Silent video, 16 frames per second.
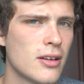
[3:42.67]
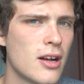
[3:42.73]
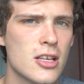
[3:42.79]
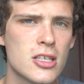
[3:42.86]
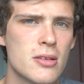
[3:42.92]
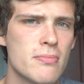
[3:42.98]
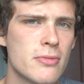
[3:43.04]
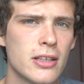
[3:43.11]
or
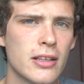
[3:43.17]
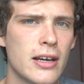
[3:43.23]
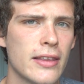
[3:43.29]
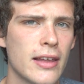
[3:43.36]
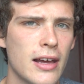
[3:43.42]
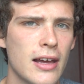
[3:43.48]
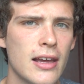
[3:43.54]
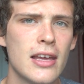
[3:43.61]
something like
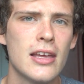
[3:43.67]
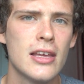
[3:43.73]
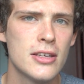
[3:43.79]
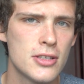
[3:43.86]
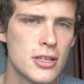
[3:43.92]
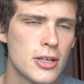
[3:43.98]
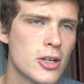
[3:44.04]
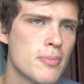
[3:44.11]
that.
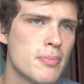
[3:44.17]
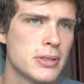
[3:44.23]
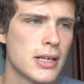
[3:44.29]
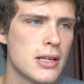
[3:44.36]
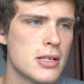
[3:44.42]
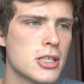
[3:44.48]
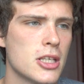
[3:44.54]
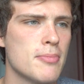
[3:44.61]
She could
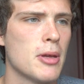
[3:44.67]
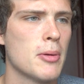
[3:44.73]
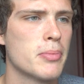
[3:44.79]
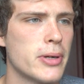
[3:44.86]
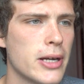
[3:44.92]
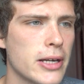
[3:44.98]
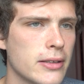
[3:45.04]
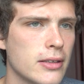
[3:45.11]
potentially be
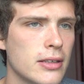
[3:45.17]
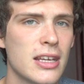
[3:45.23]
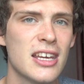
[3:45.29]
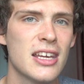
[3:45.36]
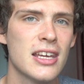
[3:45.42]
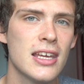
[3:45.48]
pregnant.